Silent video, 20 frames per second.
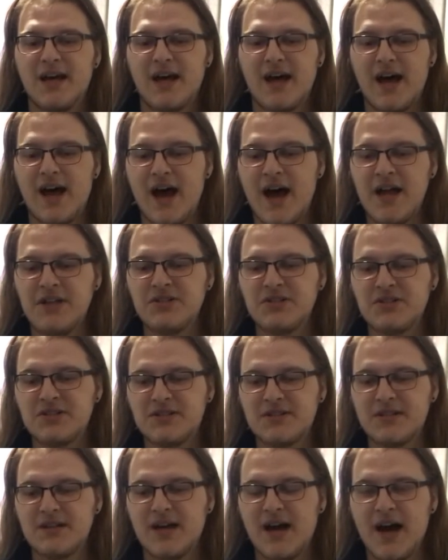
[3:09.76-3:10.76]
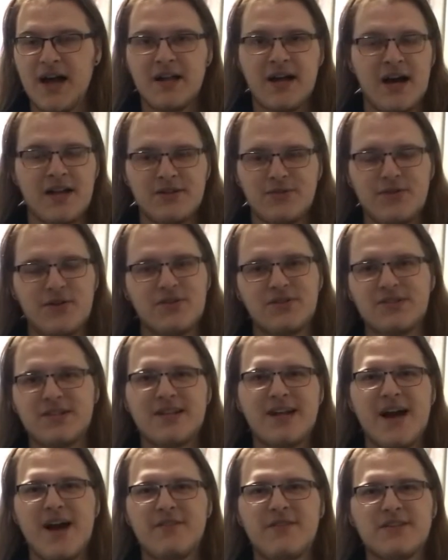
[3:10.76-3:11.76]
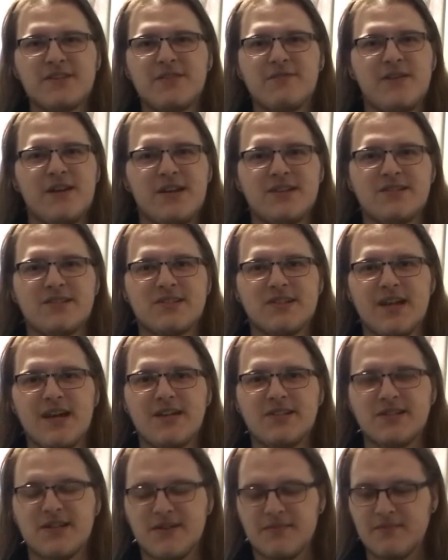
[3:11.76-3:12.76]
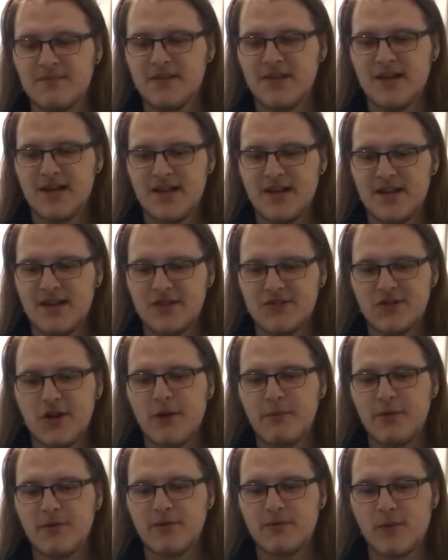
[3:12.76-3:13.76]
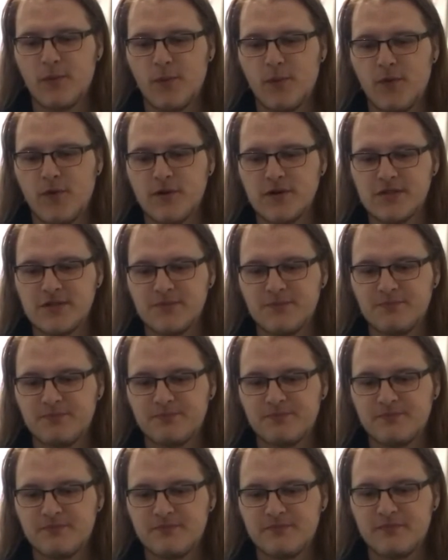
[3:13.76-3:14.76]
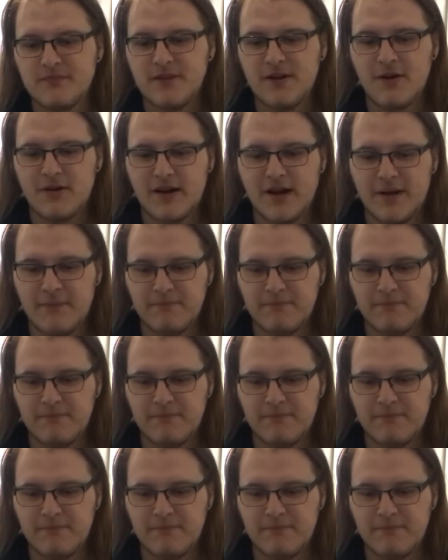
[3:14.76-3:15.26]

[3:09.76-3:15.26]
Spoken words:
I don't understand how this event is this lazy. Let's talk about the rewards. Okay.